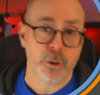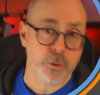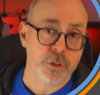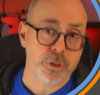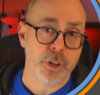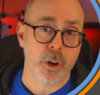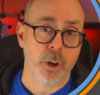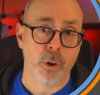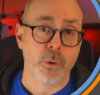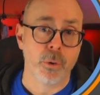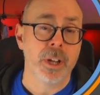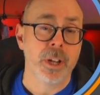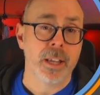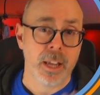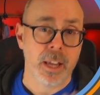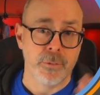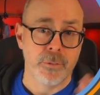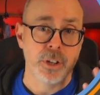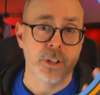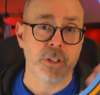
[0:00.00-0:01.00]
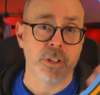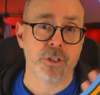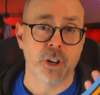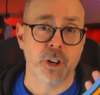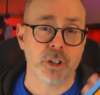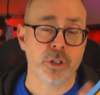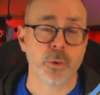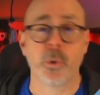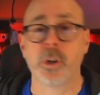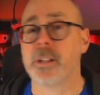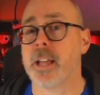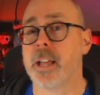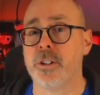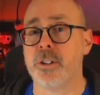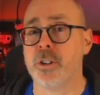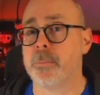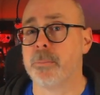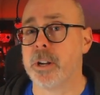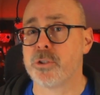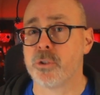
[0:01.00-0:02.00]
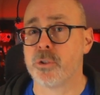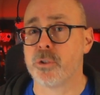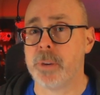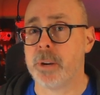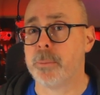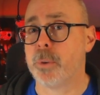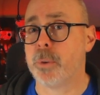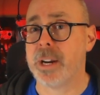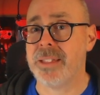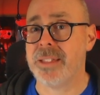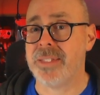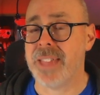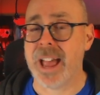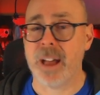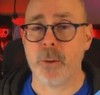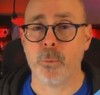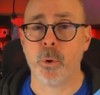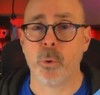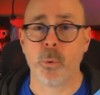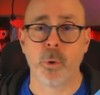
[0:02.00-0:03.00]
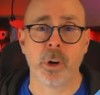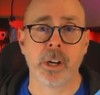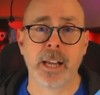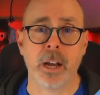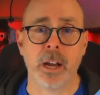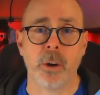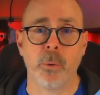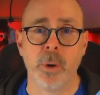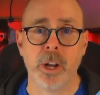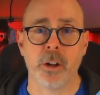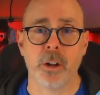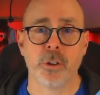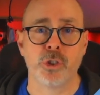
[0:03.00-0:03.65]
So if you can start to work that in your muscle memory, that will work out well.